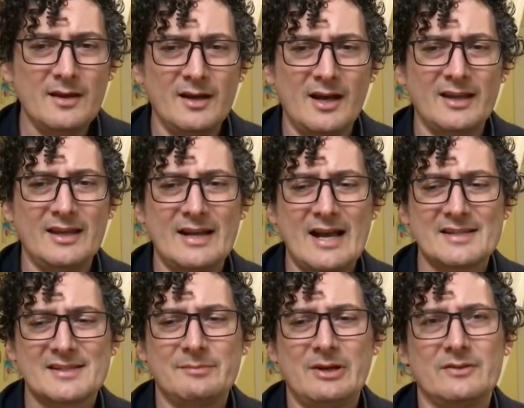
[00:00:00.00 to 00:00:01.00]
I, I get
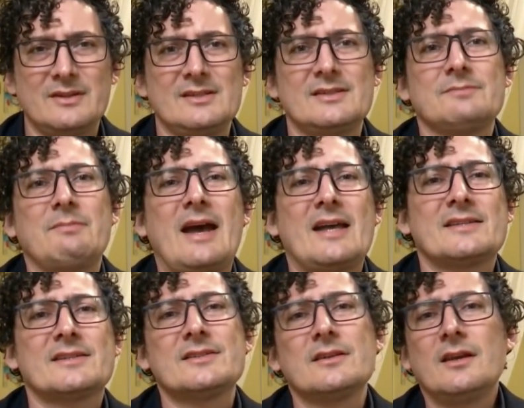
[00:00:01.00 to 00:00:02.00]
asked about these
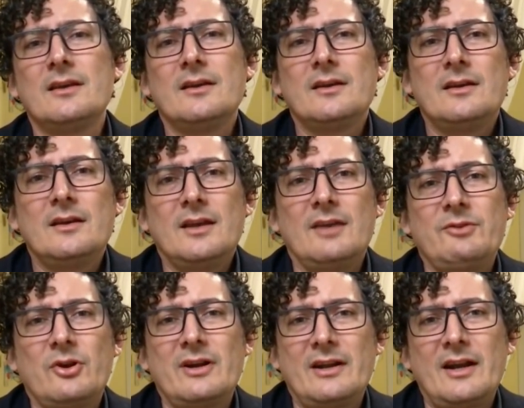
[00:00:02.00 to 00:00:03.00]
masks.
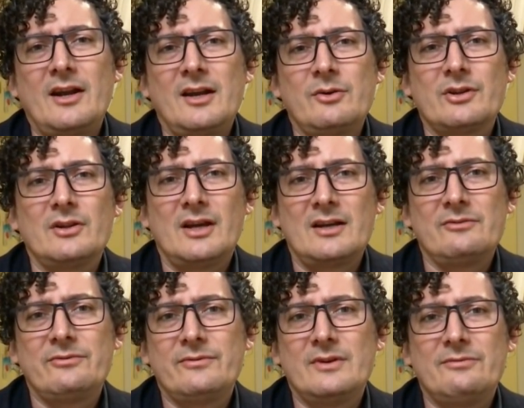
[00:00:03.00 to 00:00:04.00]
If you're in an area with a lot
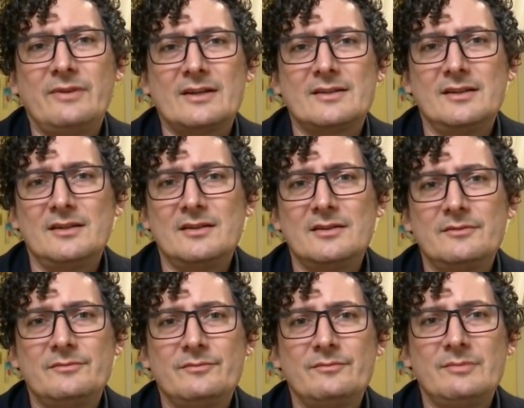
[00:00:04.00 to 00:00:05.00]
of affected
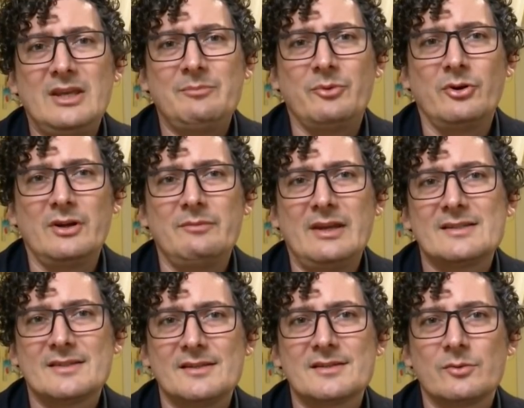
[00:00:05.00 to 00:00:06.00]
people, it
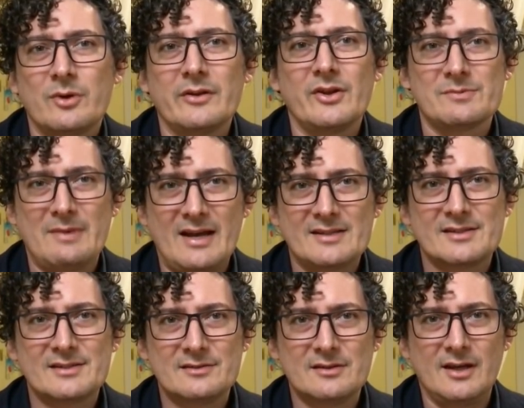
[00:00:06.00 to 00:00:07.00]
makes sense to wear those
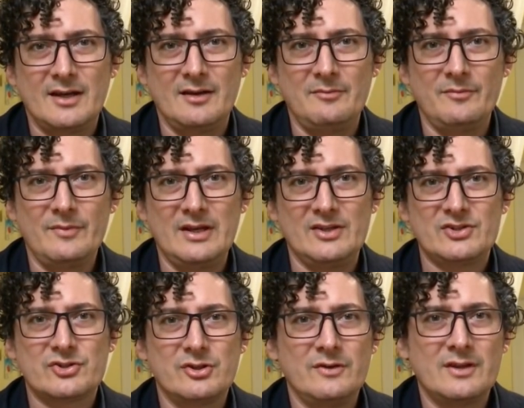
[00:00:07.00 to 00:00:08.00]
masks. Um, it
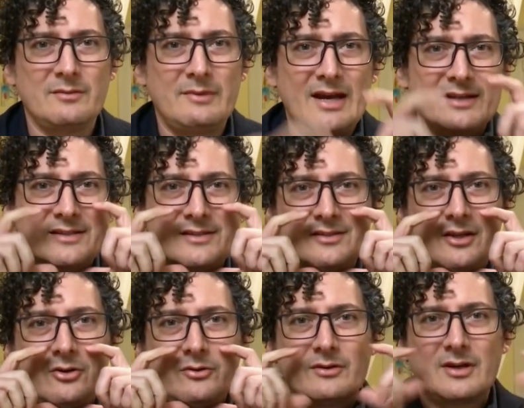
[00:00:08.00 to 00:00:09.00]
is true that the masks
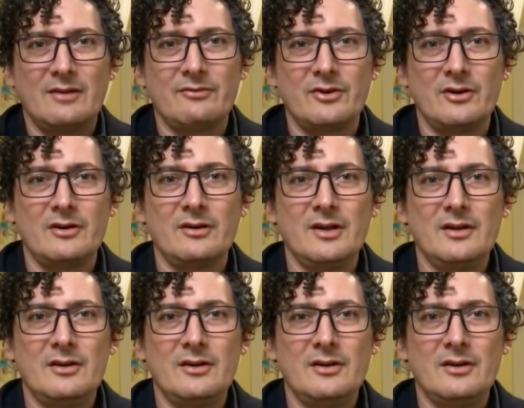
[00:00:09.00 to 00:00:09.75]
don't cover